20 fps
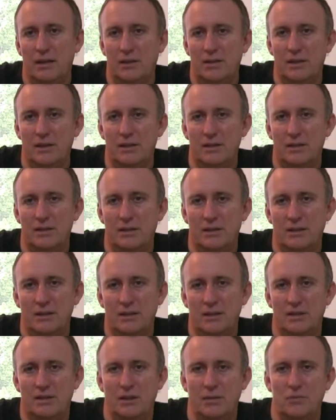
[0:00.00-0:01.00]
this
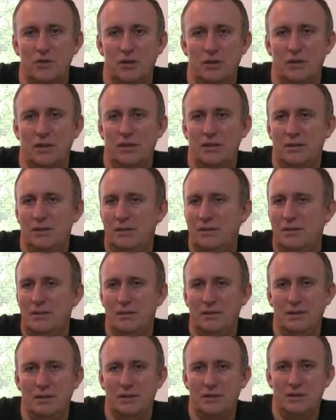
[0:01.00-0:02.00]
assumption that
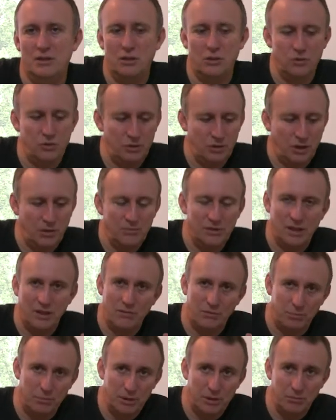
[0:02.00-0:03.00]
the solution comes out of
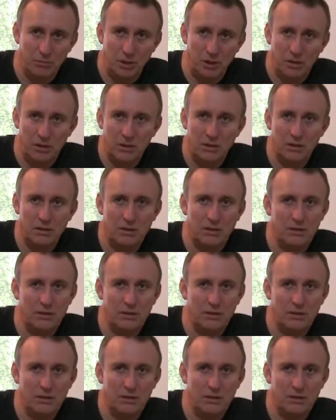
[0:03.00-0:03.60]
a pill bottle.